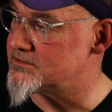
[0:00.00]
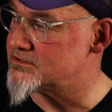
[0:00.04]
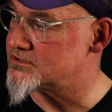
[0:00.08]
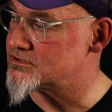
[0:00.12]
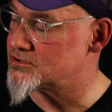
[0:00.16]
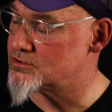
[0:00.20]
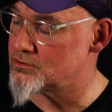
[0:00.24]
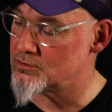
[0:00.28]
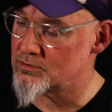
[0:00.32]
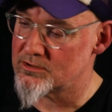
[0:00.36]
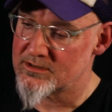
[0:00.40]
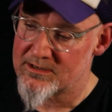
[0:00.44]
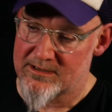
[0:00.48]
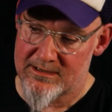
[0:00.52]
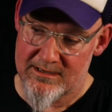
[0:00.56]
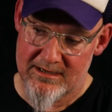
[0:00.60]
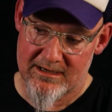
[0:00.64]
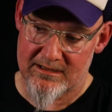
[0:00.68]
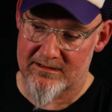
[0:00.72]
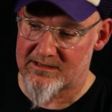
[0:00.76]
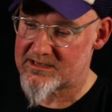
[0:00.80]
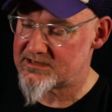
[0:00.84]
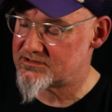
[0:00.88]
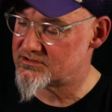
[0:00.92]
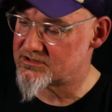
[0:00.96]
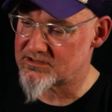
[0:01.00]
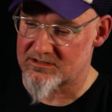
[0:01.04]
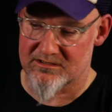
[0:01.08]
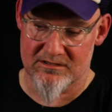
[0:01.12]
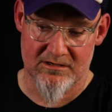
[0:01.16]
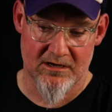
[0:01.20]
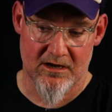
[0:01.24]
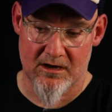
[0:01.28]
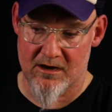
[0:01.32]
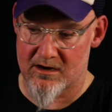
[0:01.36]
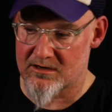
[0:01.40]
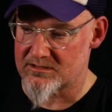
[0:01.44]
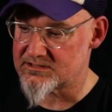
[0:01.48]
So electric
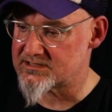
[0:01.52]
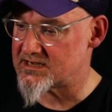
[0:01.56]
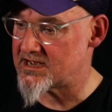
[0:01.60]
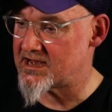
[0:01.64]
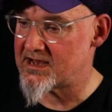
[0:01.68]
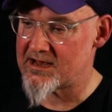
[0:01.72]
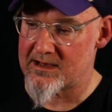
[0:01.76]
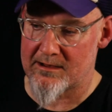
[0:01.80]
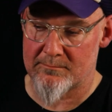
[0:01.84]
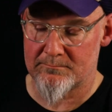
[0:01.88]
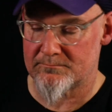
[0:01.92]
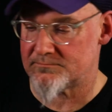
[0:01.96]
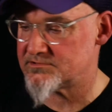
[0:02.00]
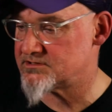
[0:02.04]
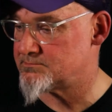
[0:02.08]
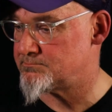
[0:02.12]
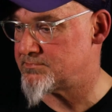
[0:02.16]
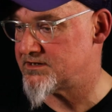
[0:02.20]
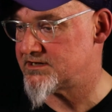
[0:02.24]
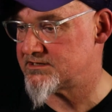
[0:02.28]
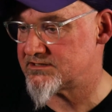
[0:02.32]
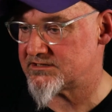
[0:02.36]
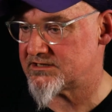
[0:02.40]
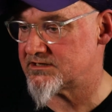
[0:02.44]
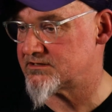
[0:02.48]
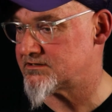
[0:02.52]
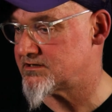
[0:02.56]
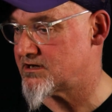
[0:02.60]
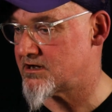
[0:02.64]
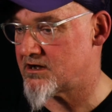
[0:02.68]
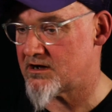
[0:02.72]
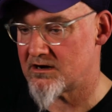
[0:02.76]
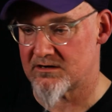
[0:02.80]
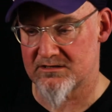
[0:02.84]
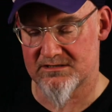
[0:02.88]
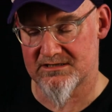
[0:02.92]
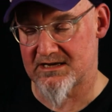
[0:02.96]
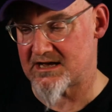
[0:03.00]
guitars, amps, bass guitars,